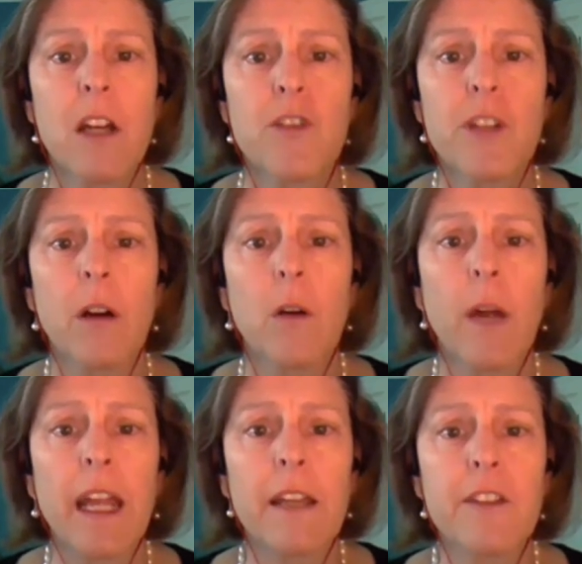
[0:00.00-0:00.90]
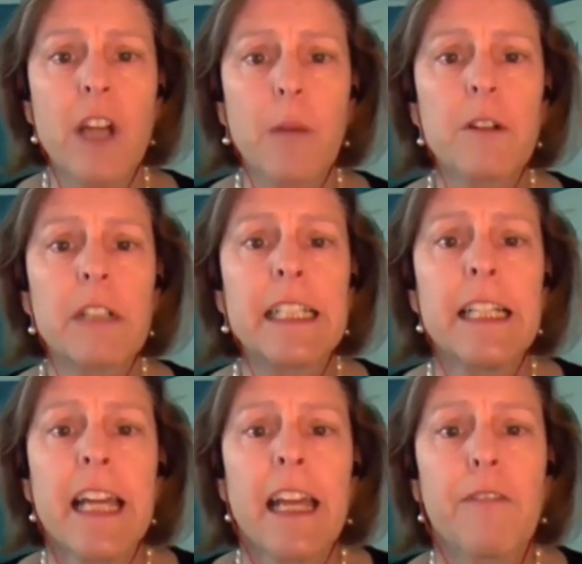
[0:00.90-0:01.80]
So in summary,
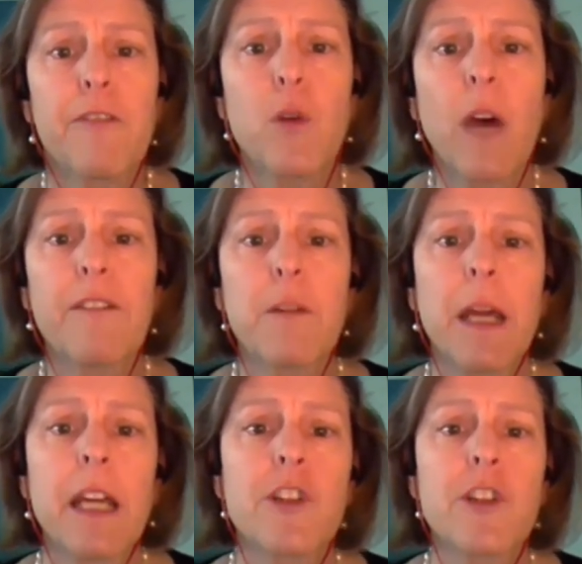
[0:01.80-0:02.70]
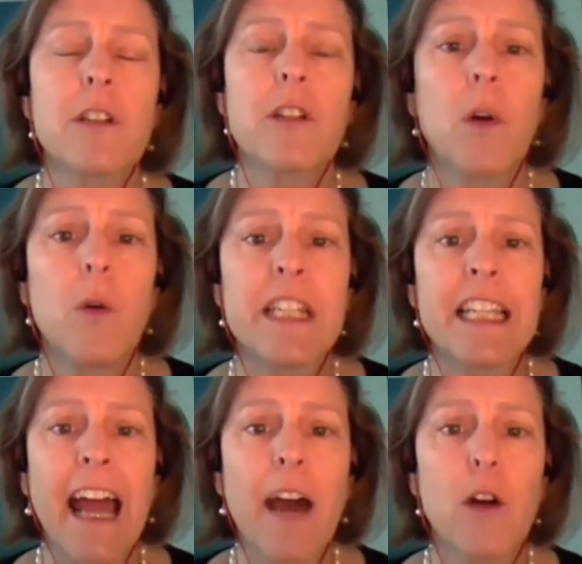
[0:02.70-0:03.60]
if you have a patient who is
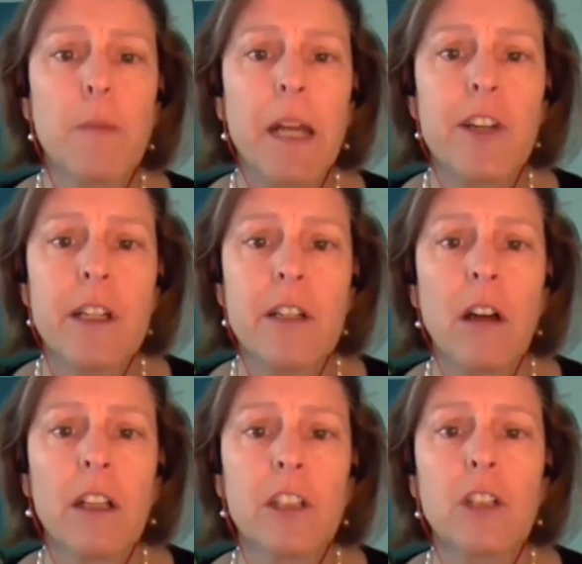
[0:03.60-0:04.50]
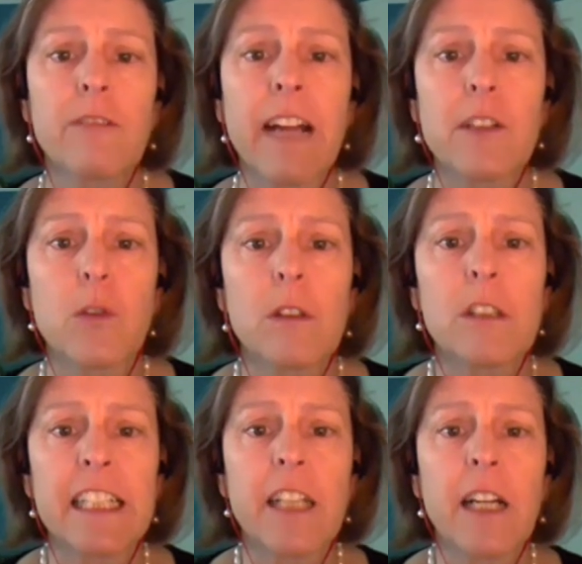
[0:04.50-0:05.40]
an outpatient on a direct oral
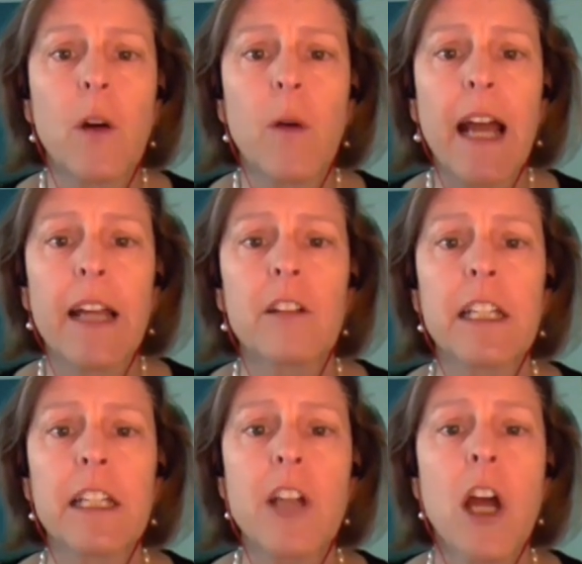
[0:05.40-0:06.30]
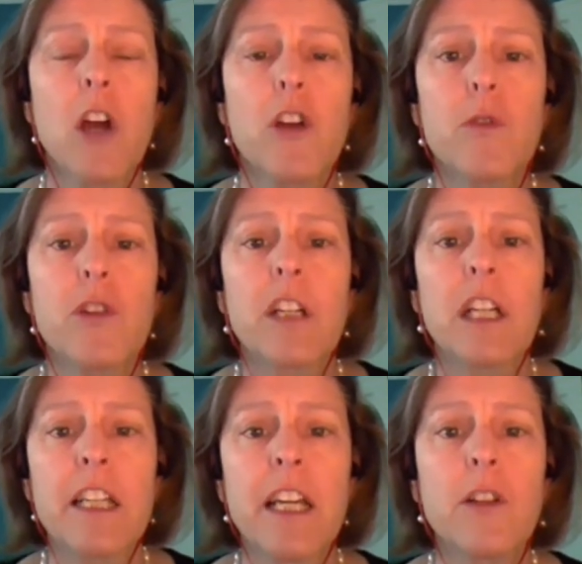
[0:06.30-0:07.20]
anticoagulant, you should
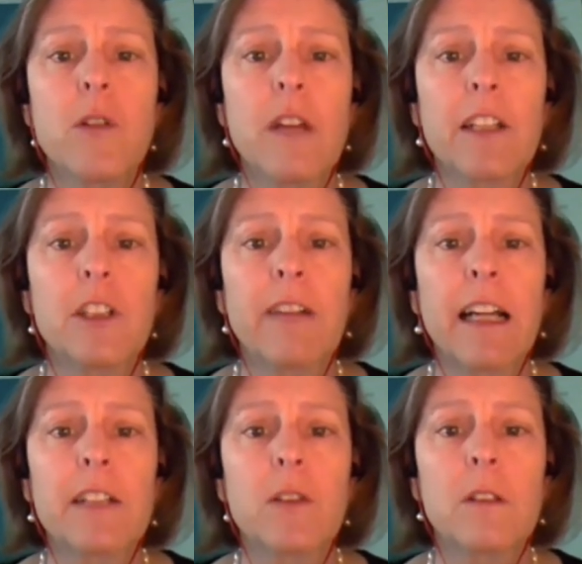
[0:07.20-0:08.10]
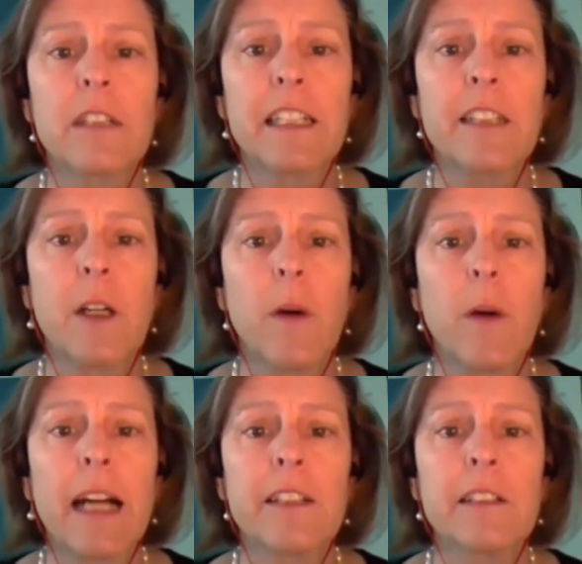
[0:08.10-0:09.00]
continue that direct oral
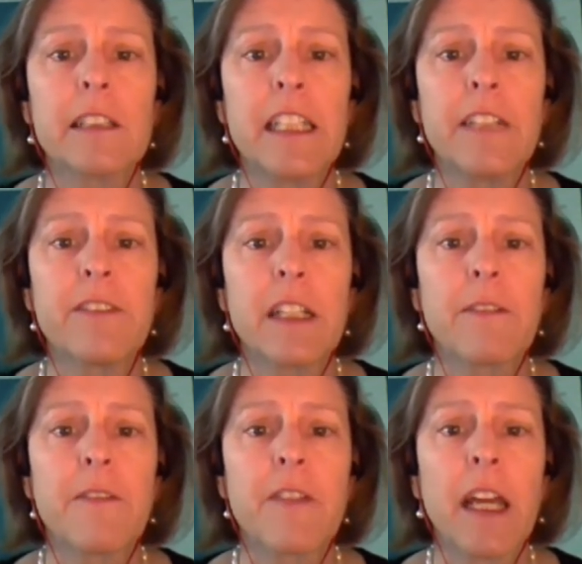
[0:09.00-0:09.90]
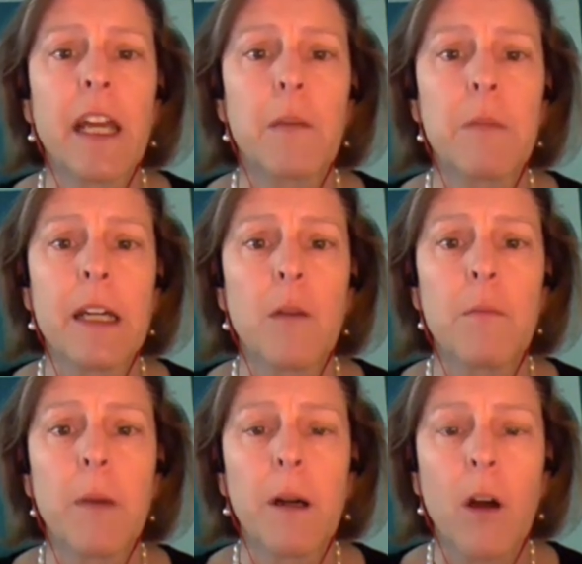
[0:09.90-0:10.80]
anticoagulant even if they
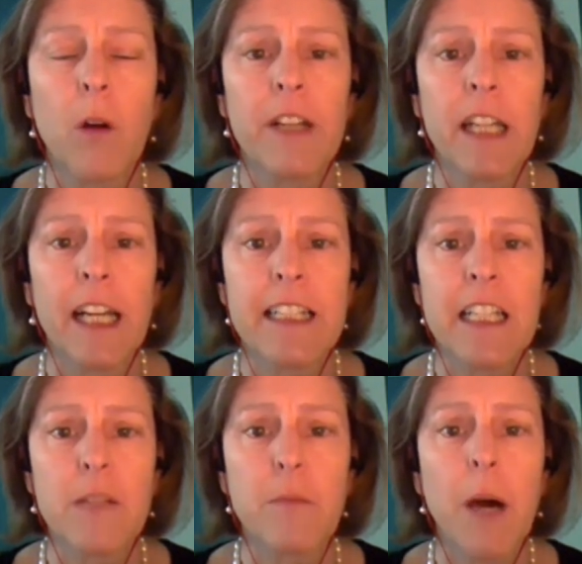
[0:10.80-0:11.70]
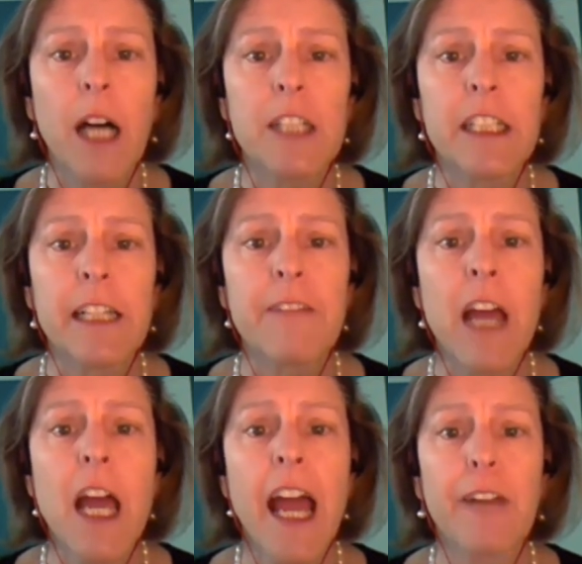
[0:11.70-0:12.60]
become COVID-19 positive
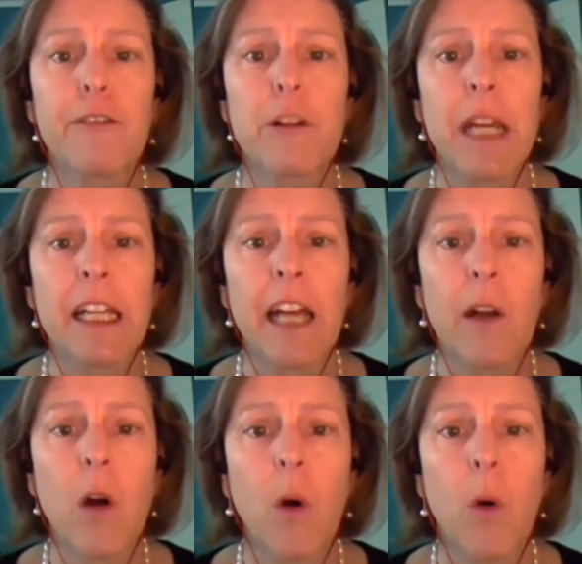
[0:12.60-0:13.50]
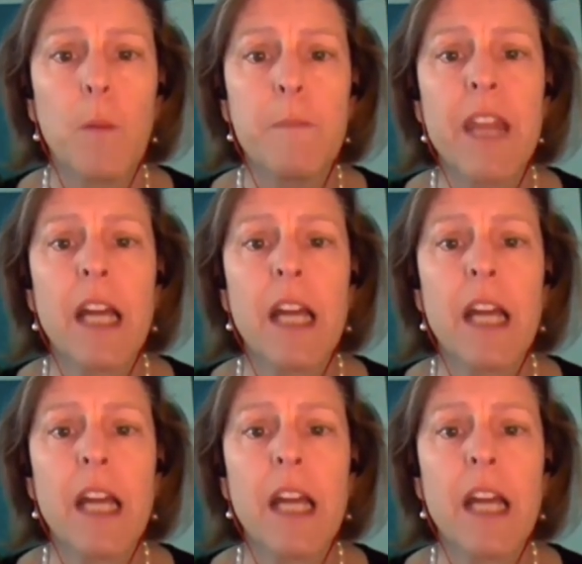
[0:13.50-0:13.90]
and remain at home.